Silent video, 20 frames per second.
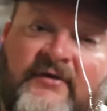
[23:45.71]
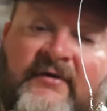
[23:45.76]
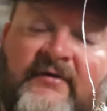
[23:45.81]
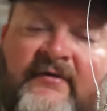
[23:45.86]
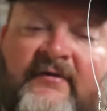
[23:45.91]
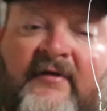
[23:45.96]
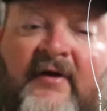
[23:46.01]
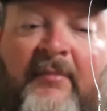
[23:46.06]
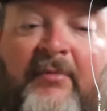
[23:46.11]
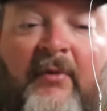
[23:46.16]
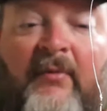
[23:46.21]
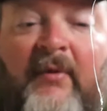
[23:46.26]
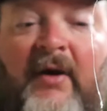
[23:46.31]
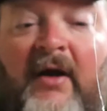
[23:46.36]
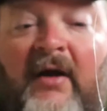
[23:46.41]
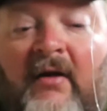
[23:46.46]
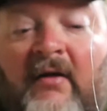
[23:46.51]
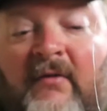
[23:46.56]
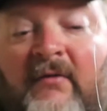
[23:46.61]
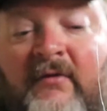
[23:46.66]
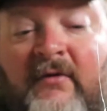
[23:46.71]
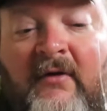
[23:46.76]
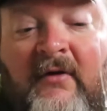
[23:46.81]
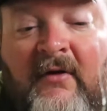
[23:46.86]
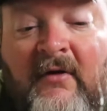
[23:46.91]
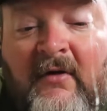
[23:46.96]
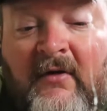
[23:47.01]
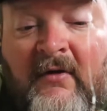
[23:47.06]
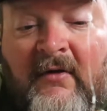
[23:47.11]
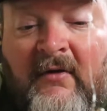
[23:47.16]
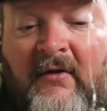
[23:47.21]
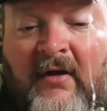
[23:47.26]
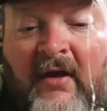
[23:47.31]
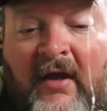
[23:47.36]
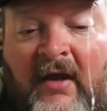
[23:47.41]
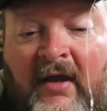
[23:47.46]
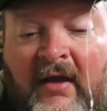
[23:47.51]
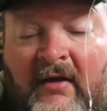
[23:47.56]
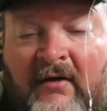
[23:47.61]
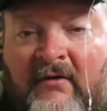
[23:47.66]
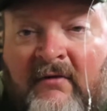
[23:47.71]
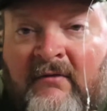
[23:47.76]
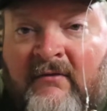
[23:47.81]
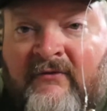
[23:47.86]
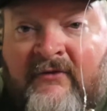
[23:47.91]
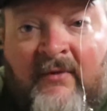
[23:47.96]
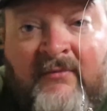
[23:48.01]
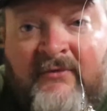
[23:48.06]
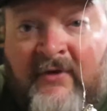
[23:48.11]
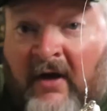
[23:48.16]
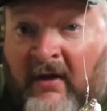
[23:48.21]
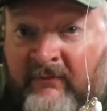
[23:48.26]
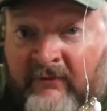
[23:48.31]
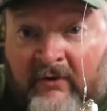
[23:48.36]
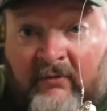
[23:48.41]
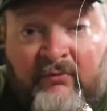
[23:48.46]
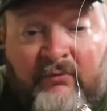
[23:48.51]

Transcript: and dip around. And sometimes it